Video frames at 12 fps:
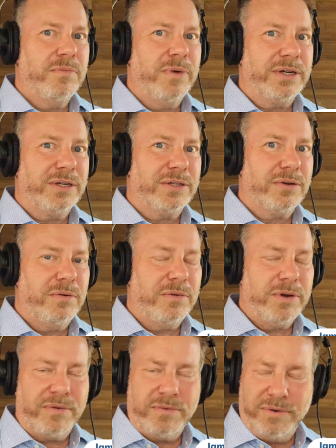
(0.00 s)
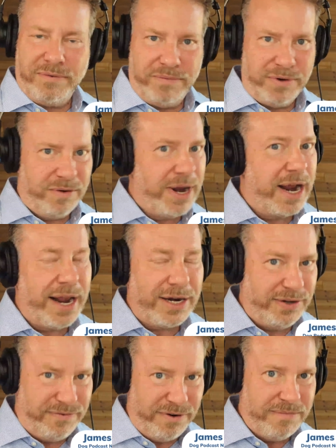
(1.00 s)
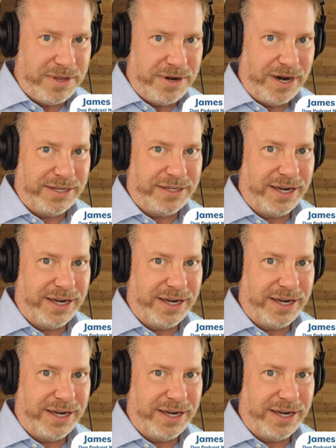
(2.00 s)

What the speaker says: went to school. You're not actually from the United